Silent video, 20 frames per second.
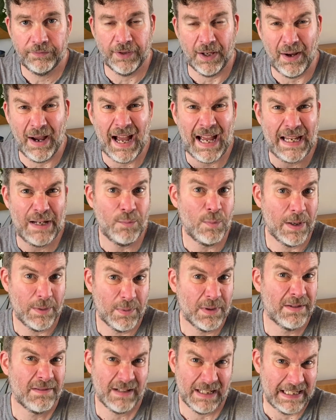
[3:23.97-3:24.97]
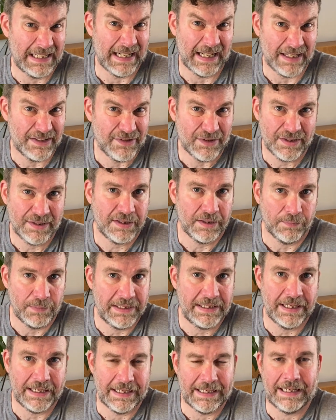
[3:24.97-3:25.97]
So a we were teenagers, so we
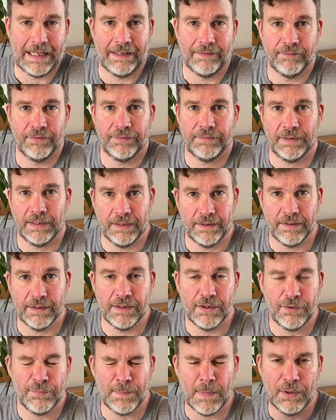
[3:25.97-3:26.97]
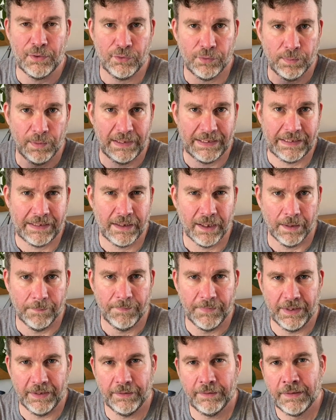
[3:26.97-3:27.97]
didn't have you know the disposable
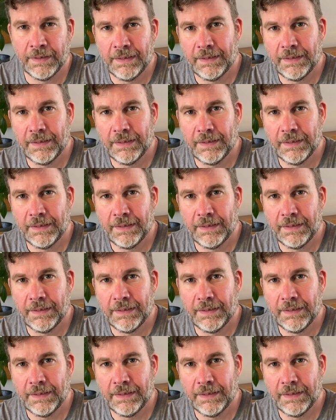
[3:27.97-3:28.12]
income that